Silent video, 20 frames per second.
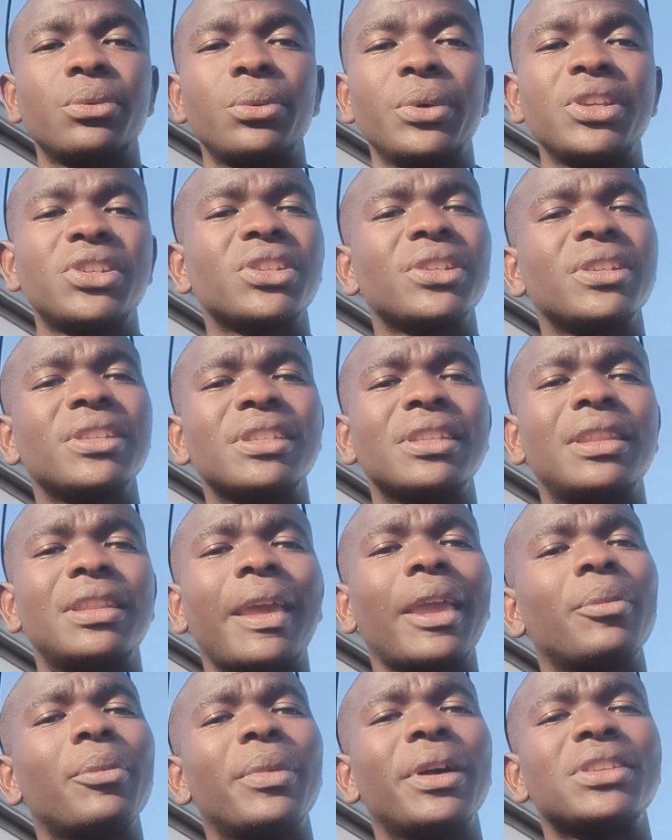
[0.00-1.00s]
which is
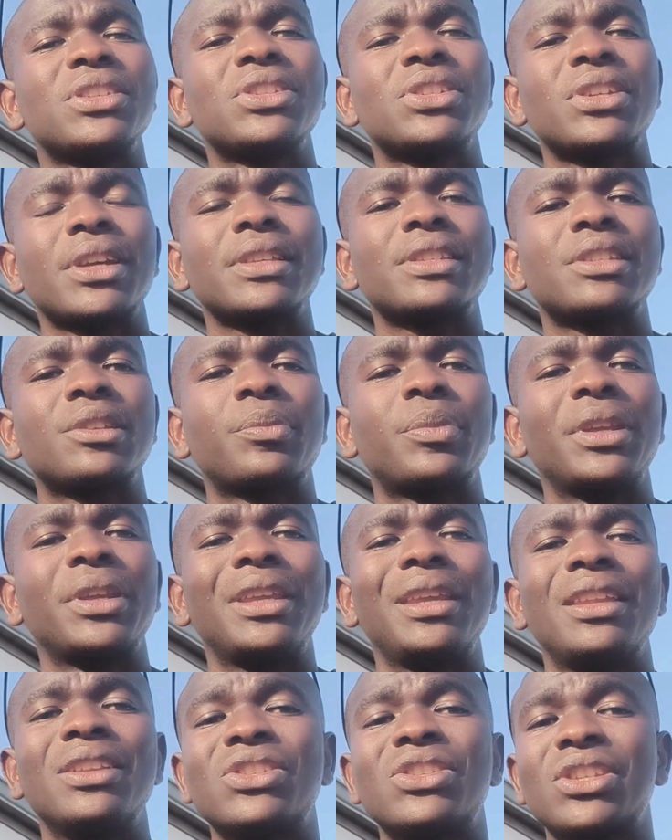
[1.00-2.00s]
they must just be
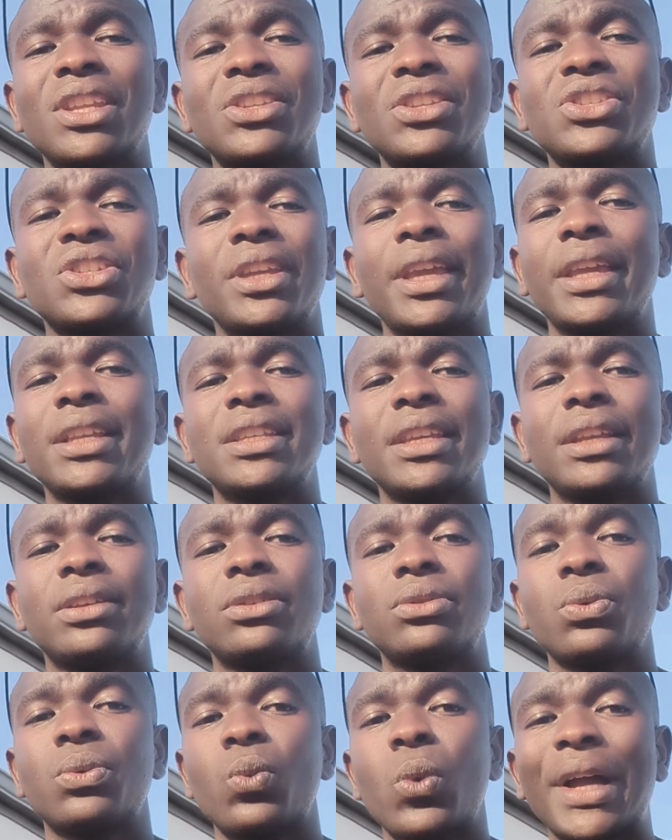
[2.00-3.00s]

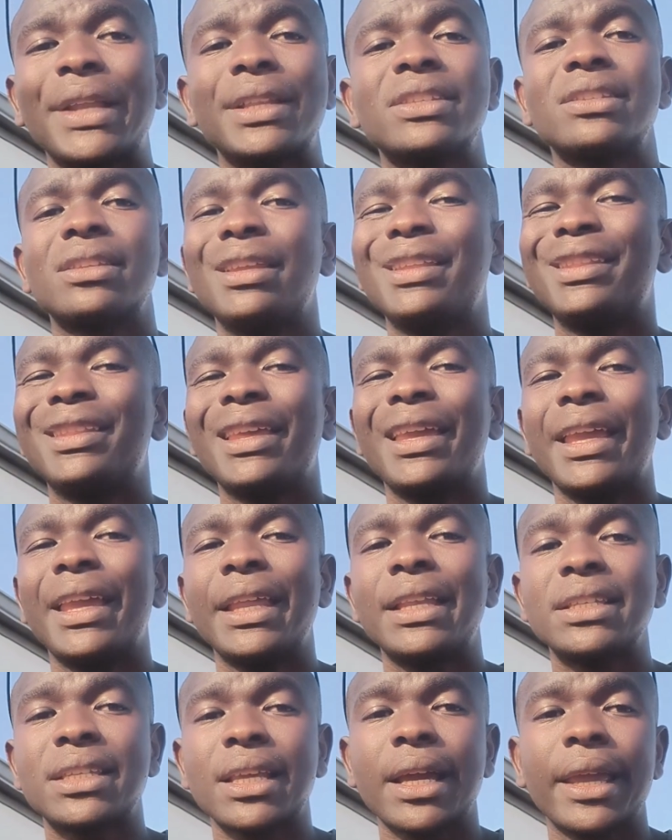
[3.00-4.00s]
instantiated once in the
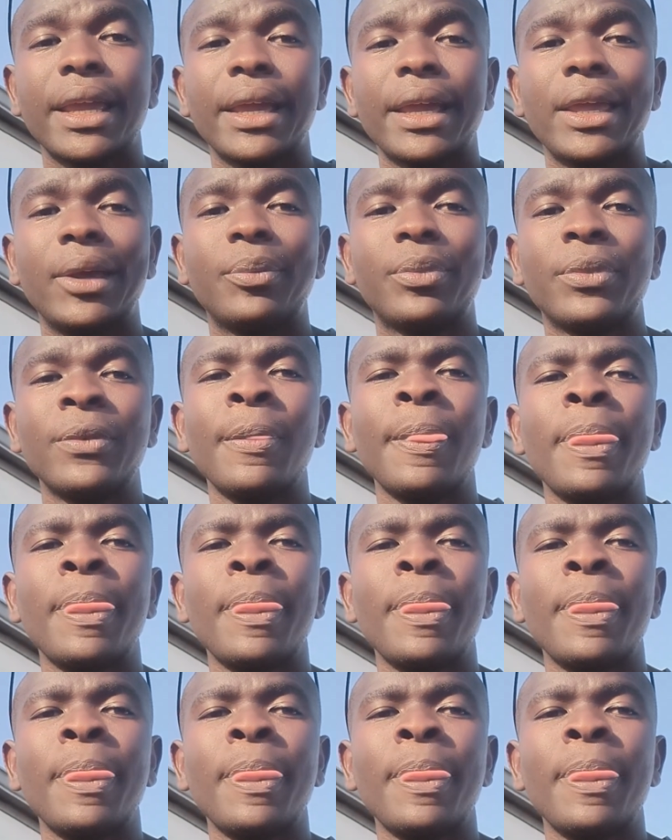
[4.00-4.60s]
entire app.